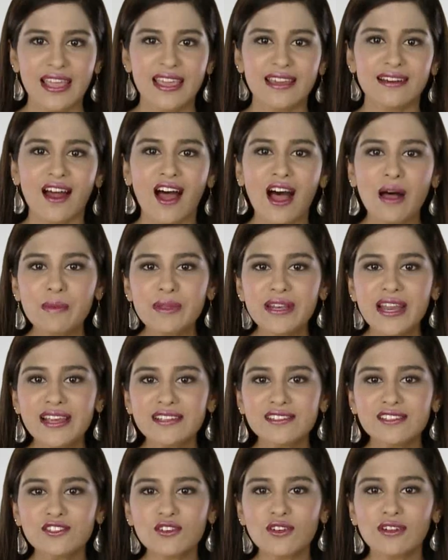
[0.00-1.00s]
It
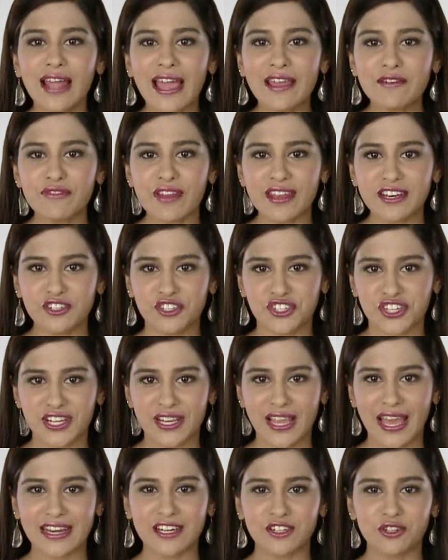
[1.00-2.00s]
harmonizes your life
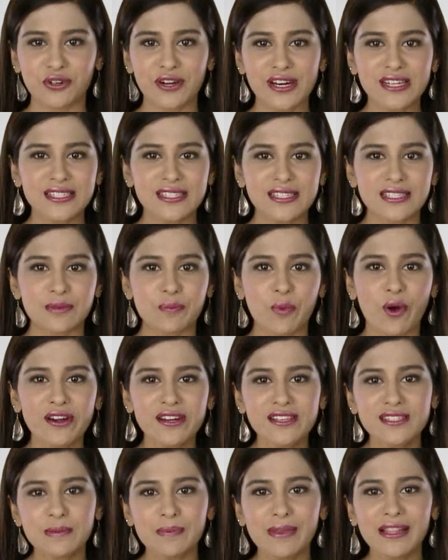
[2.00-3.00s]
energy and increases the
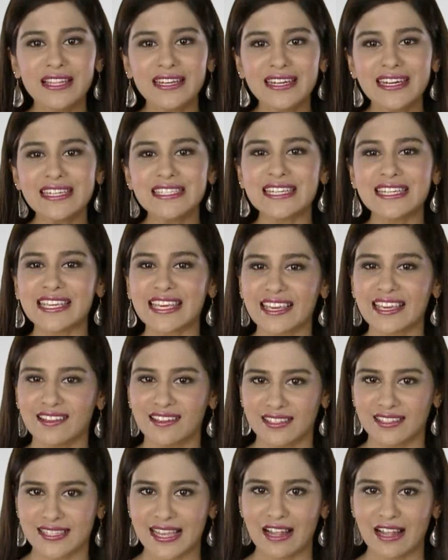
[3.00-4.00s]
body's ability to
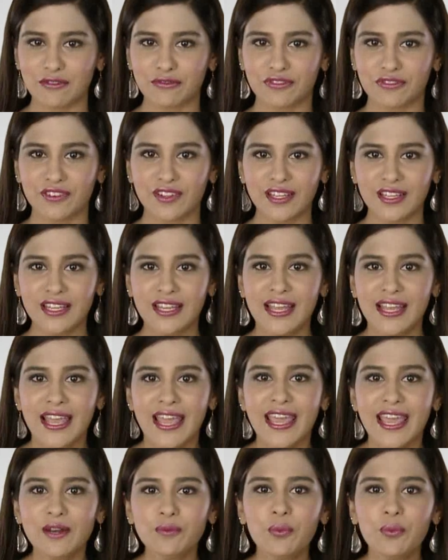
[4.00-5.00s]
heal itself.
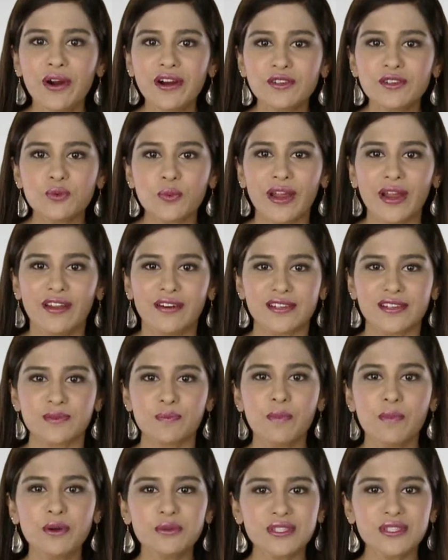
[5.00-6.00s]
It works where it
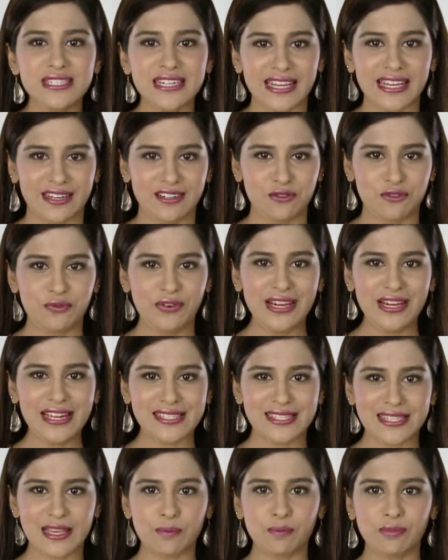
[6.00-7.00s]
is most needed,
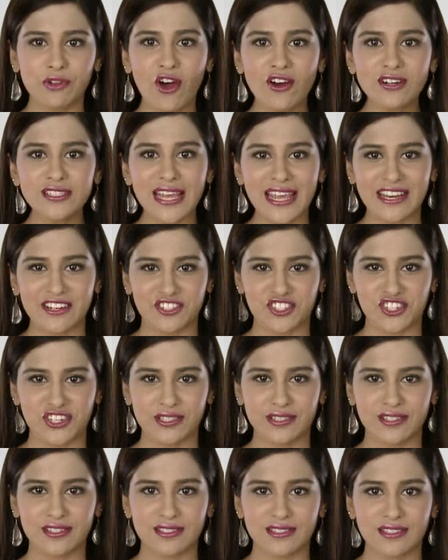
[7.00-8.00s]
releasing blocked
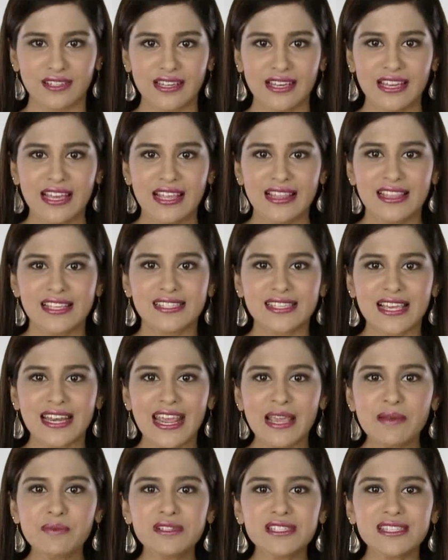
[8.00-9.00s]
energies. This
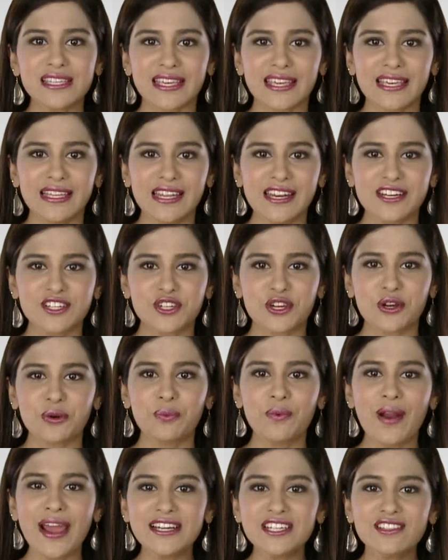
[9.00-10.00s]
enables the healing to go
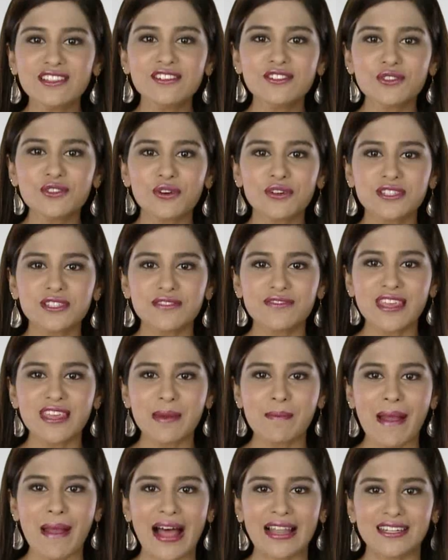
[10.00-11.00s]
right to the source of the
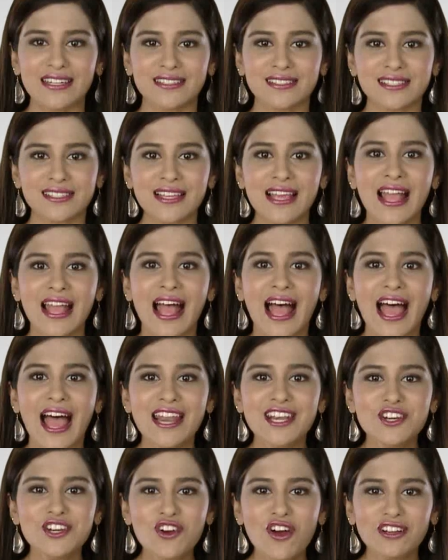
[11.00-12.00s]
imbalance
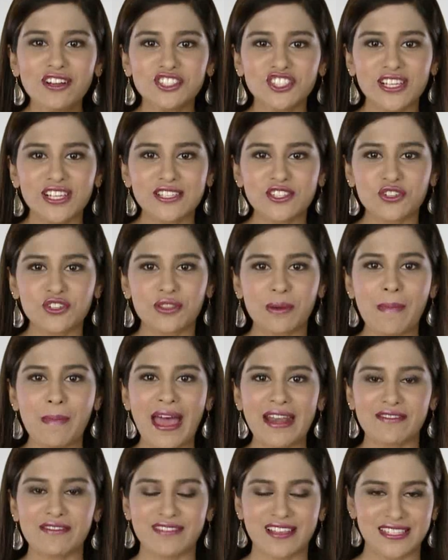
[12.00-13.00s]
and not just to the
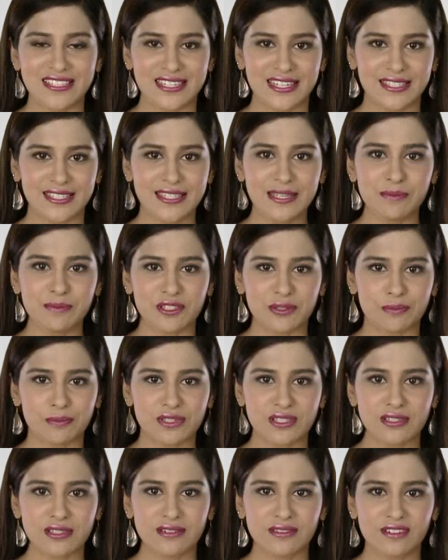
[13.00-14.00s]
manifesting
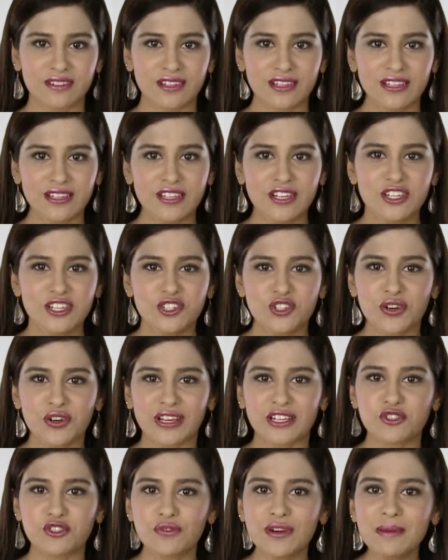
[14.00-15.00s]
symptoms.
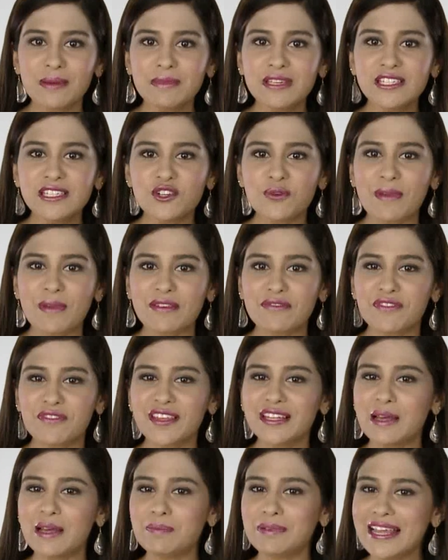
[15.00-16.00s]
During a treatment, you may
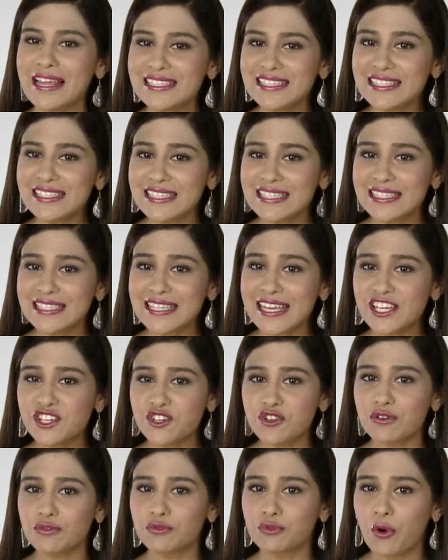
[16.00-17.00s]
feel a pleasant
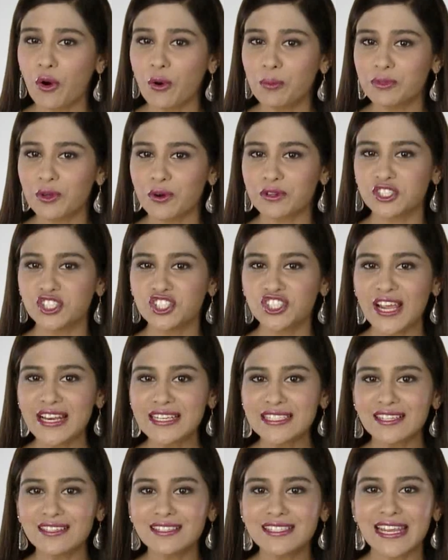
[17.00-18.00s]
sensation of warmth or
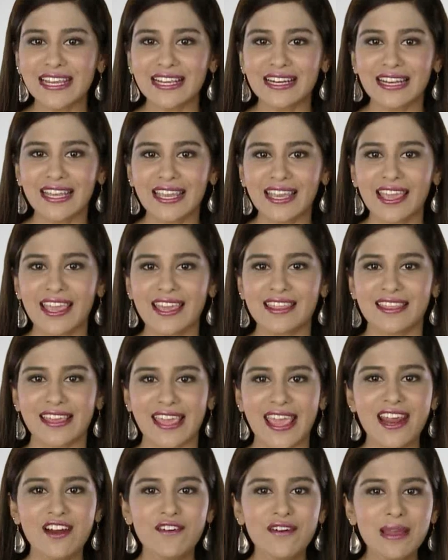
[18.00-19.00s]
gentle tingling in
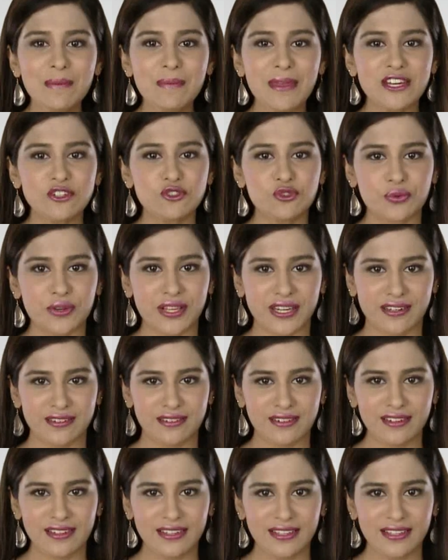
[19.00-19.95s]
the area being treated.